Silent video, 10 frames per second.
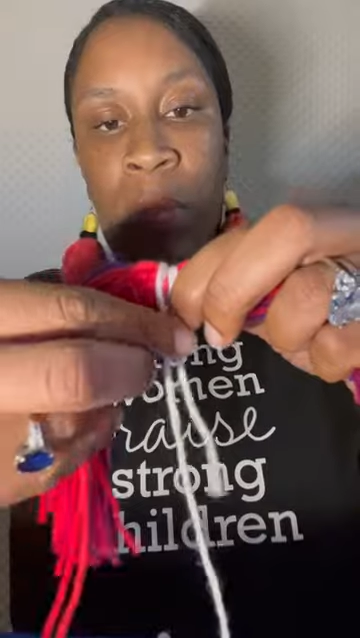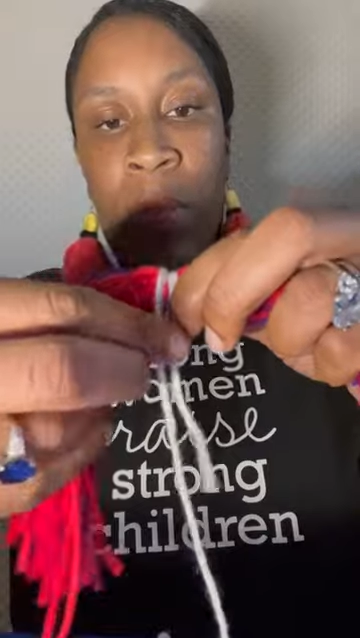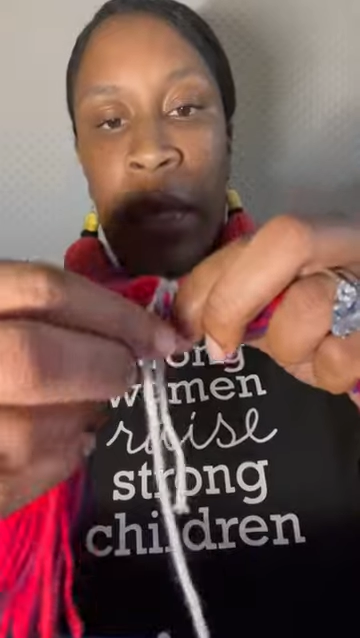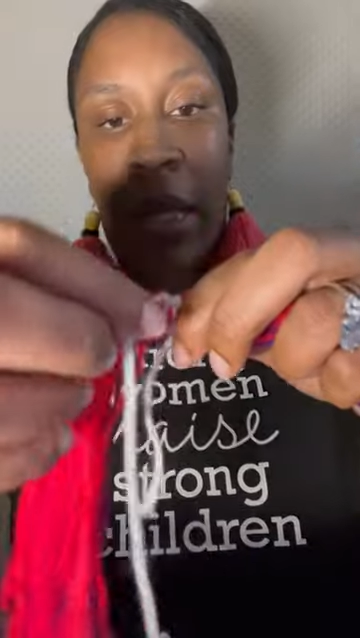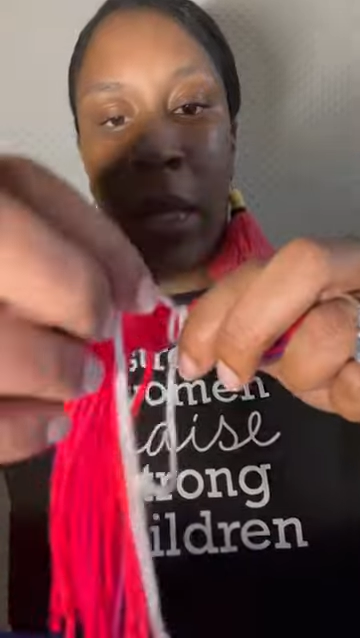to
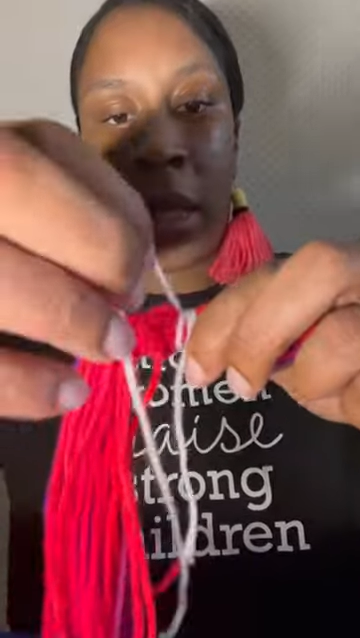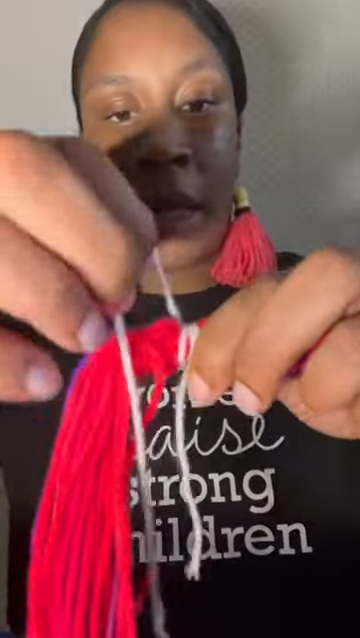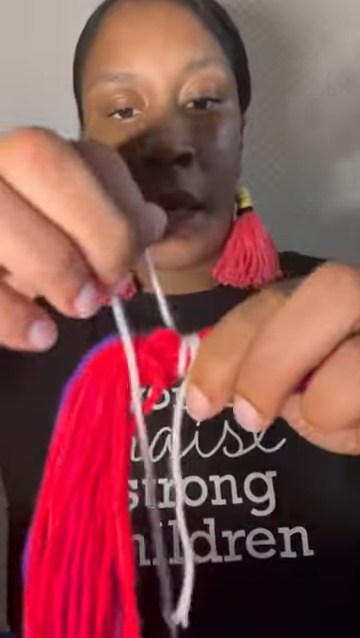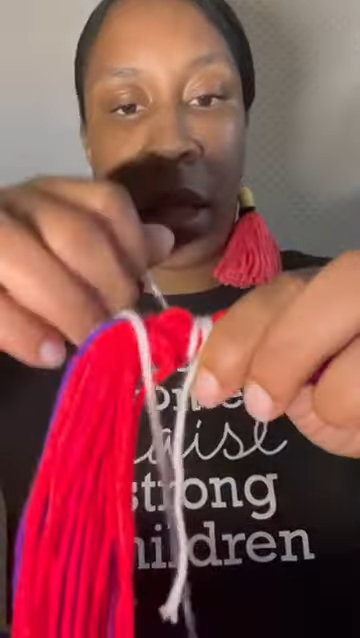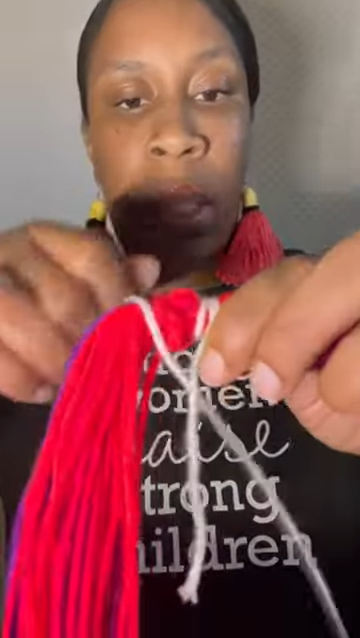be
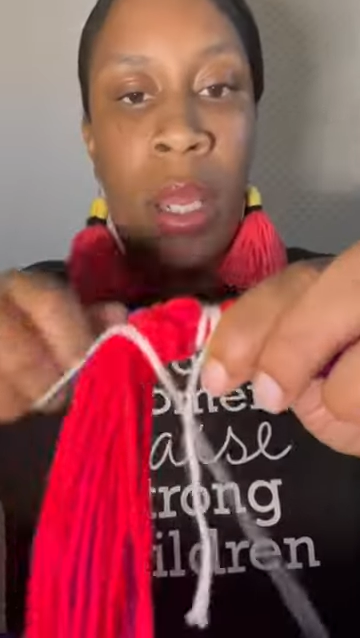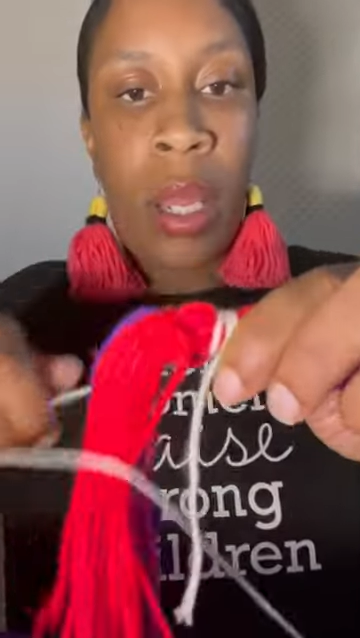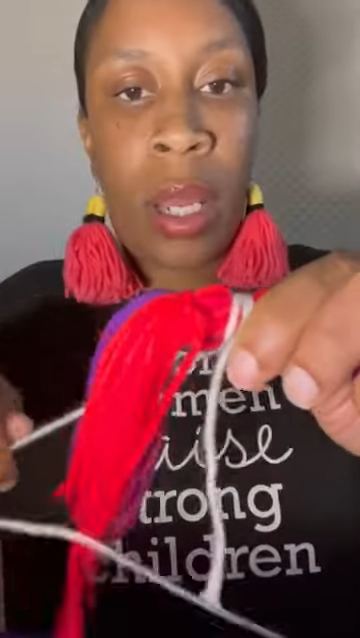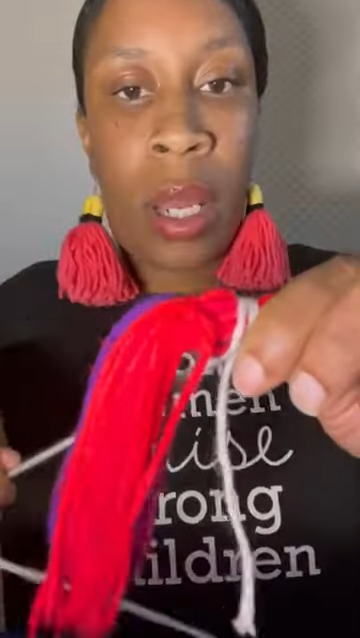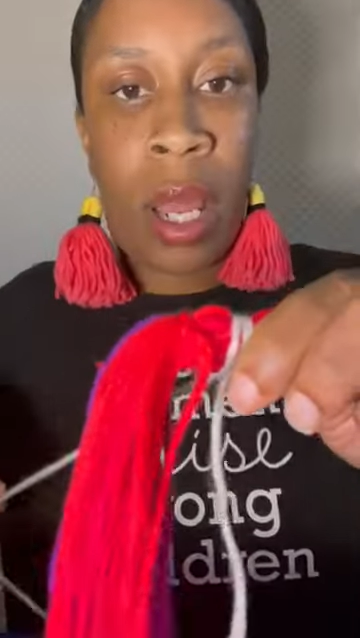
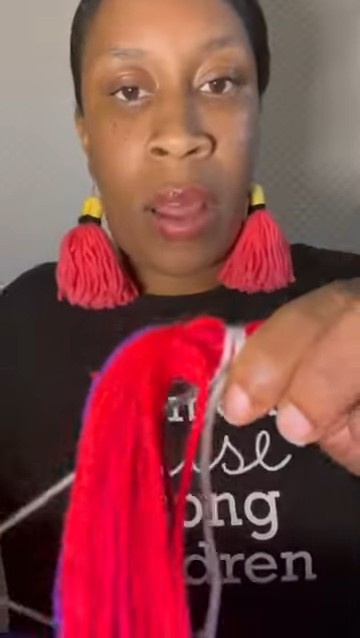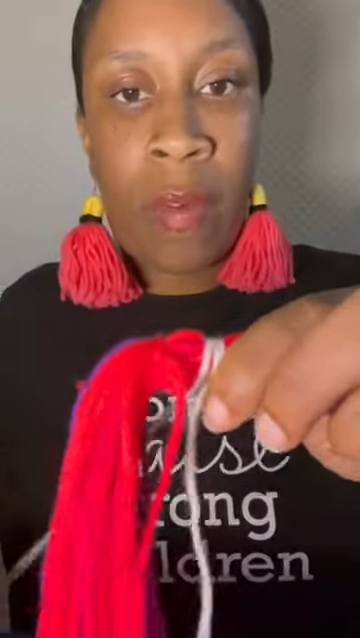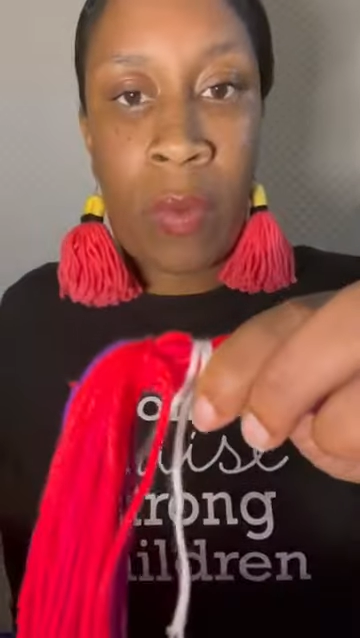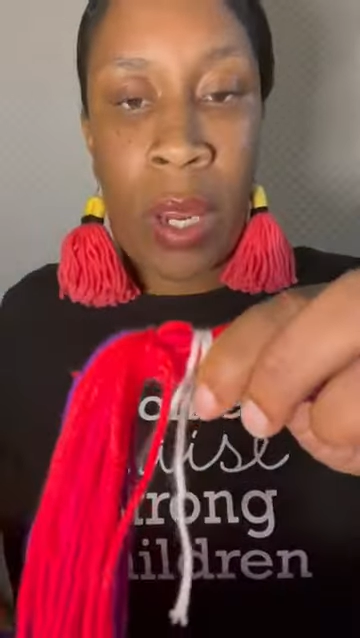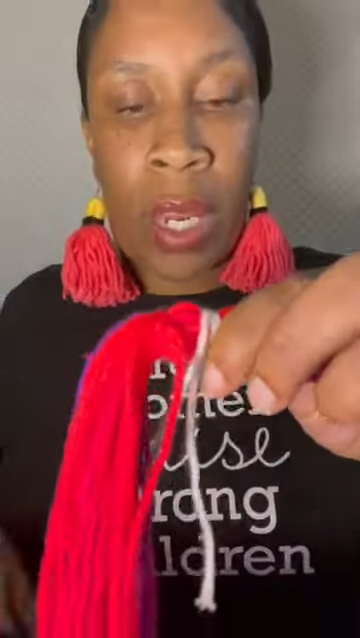
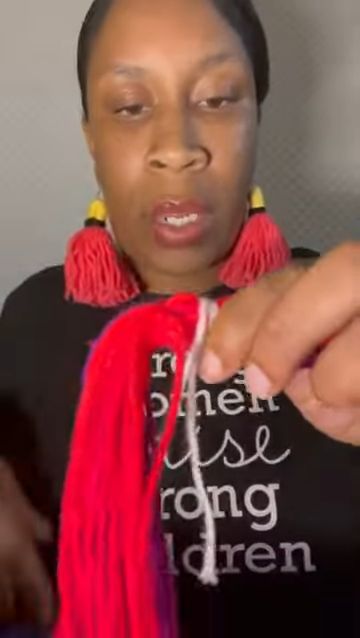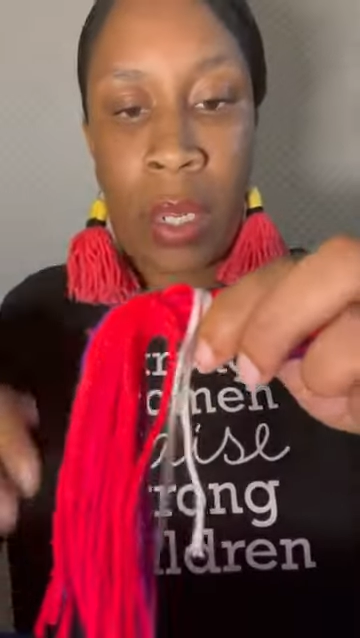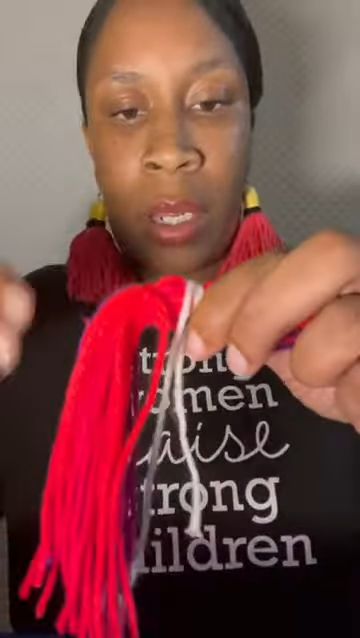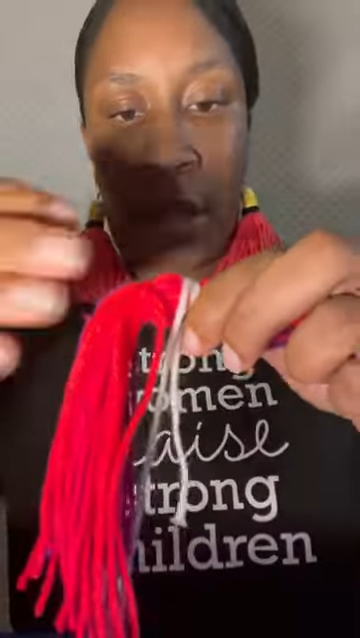covering